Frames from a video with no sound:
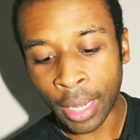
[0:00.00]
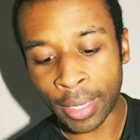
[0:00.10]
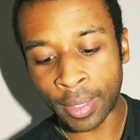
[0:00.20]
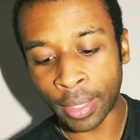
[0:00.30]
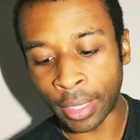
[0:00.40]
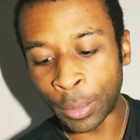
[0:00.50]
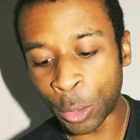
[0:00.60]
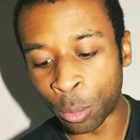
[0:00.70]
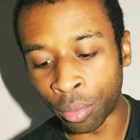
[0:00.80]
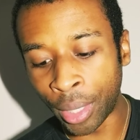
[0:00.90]
I said he
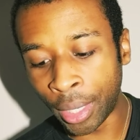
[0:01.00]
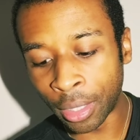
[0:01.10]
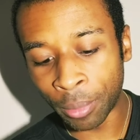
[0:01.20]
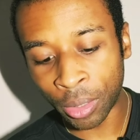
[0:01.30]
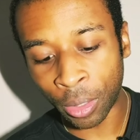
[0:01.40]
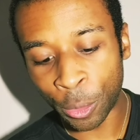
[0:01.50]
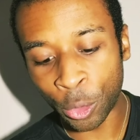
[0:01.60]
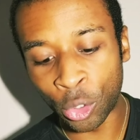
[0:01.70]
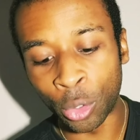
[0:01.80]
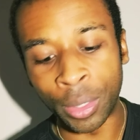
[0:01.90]
was bringing them
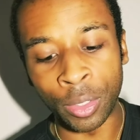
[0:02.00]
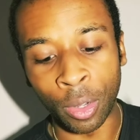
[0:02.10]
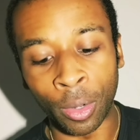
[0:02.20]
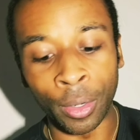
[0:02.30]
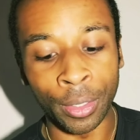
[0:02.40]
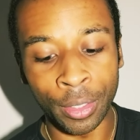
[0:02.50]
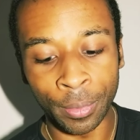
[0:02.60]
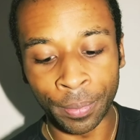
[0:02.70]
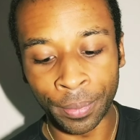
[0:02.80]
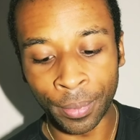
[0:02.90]
closer to his heart.
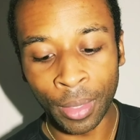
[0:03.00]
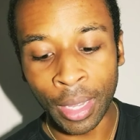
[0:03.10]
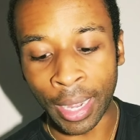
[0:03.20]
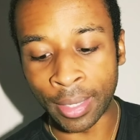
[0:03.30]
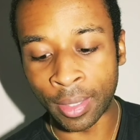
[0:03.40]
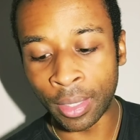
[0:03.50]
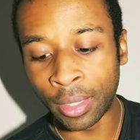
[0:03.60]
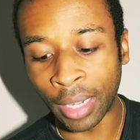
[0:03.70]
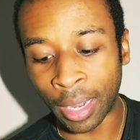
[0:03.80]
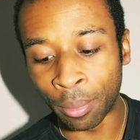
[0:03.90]
I see
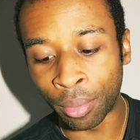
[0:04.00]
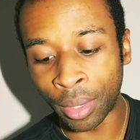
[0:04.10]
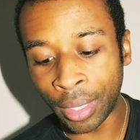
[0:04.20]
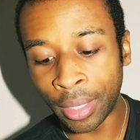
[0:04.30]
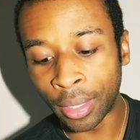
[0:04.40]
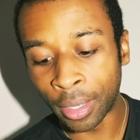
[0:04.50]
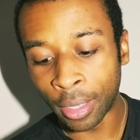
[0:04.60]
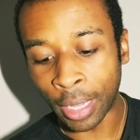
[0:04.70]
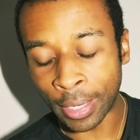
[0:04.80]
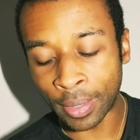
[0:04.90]
God bringing
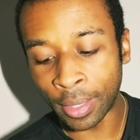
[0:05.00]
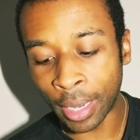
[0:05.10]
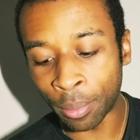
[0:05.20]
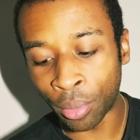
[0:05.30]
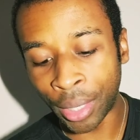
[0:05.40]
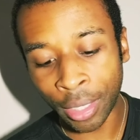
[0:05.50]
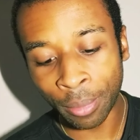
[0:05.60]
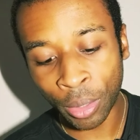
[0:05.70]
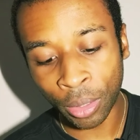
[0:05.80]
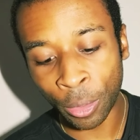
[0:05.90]

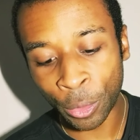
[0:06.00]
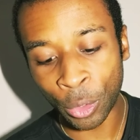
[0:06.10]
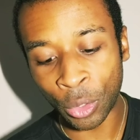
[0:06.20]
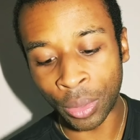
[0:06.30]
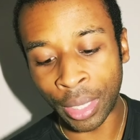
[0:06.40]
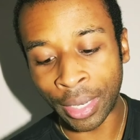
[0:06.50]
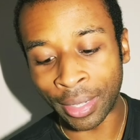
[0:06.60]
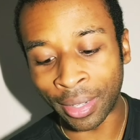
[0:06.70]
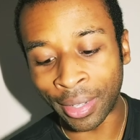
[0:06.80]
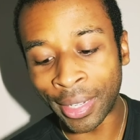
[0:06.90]
them closer so they
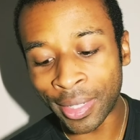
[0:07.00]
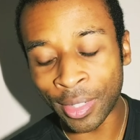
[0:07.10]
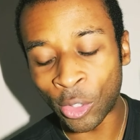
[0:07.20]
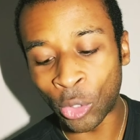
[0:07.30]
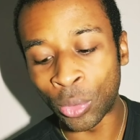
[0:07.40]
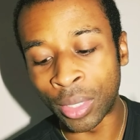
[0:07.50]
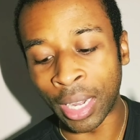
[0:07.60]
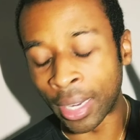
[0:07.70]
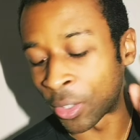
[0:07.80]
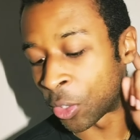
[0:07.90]
can listen to
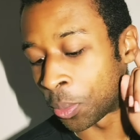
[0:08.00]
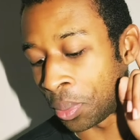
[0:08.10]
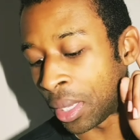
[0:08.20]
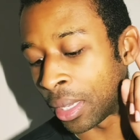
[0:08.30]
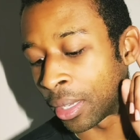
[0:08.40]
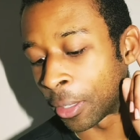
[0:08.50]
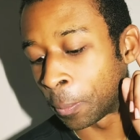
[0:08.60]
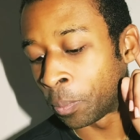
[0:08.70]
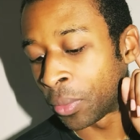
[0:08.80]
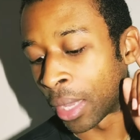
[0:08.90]
God speak.
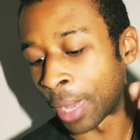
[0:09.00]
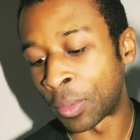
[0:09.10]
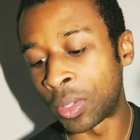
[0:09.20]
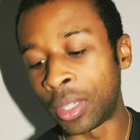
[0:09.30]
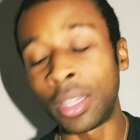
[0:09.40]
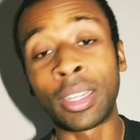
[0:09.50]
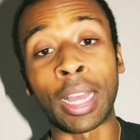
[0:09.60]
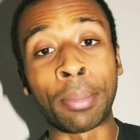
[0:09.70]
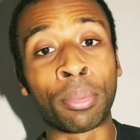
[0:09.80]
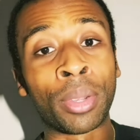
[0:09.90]
I'm seeing
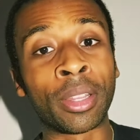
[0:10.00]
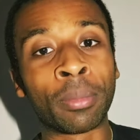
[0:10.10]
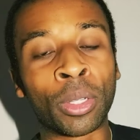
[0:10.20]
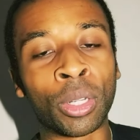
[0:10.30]
God bring them